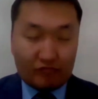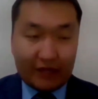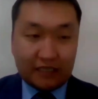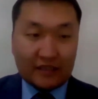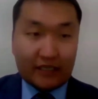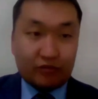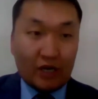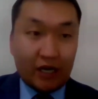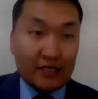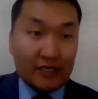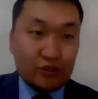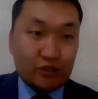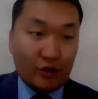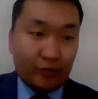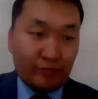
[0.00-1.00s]
there are
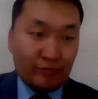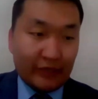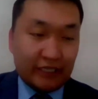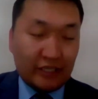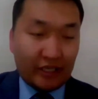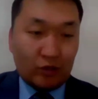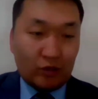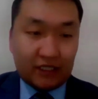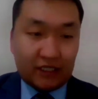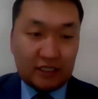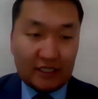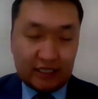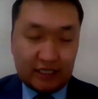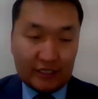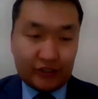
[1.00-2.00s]
some
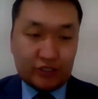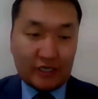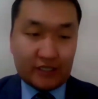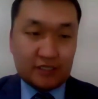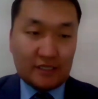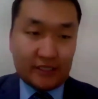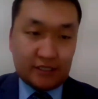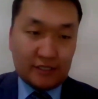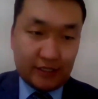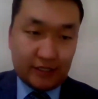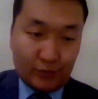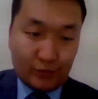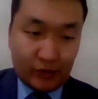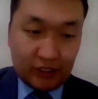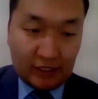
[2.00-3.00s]
inequality, injustice,
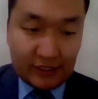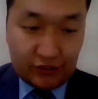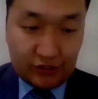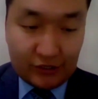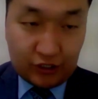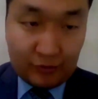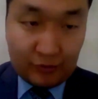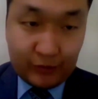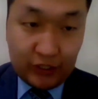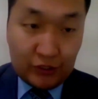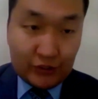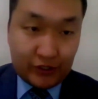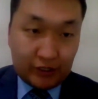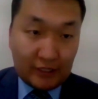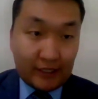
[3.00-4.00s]
as well as
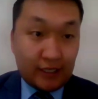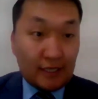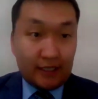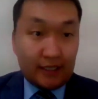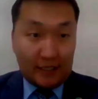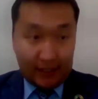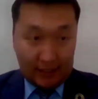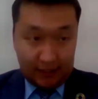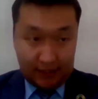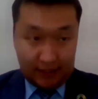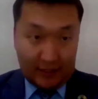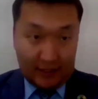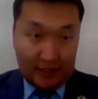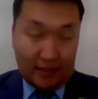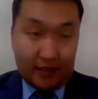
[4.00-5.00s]
discrimination in
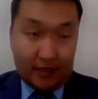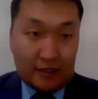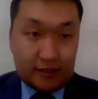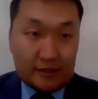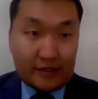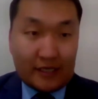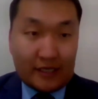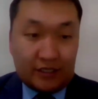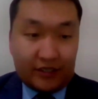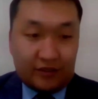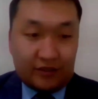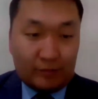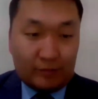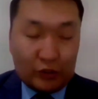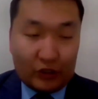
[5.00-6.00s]
a society
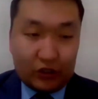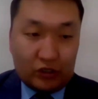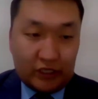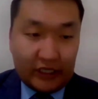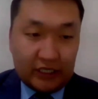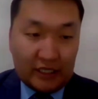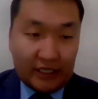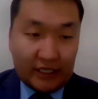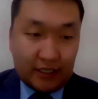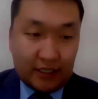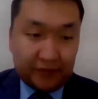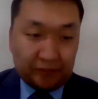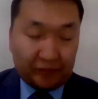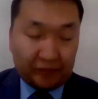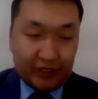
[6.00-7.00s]
of Mongolia.
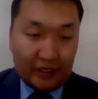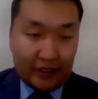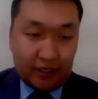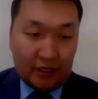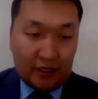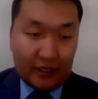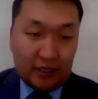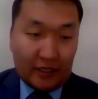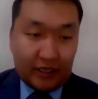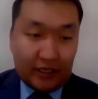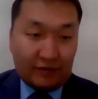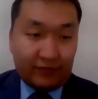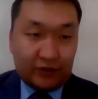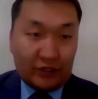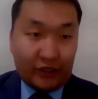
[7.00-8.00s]

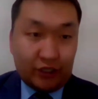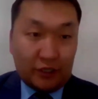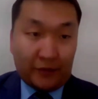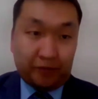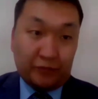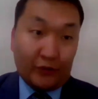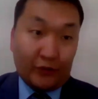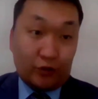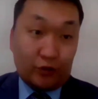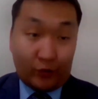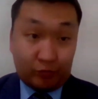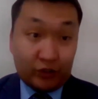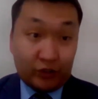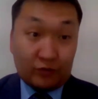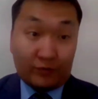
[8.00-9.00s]
Even
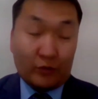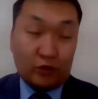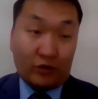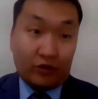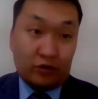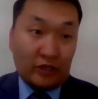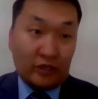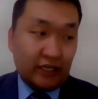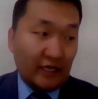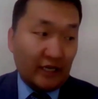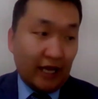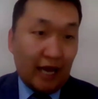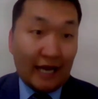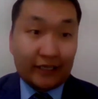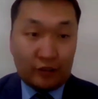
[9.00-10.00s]
government of
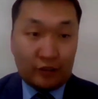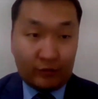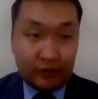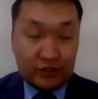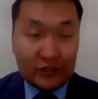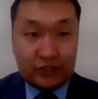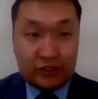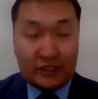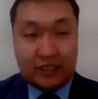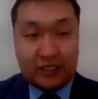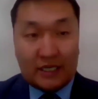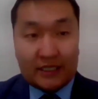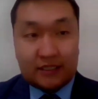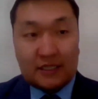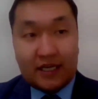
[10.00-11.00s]
Mongolia acknowledged
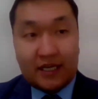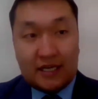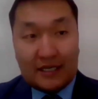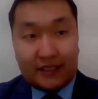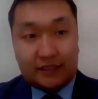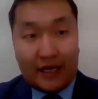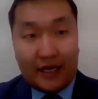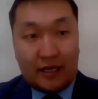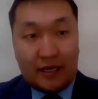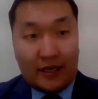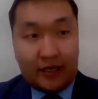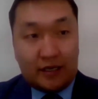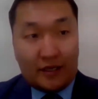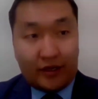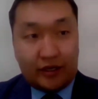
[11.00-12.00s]
that
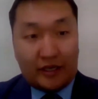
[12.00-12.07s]
they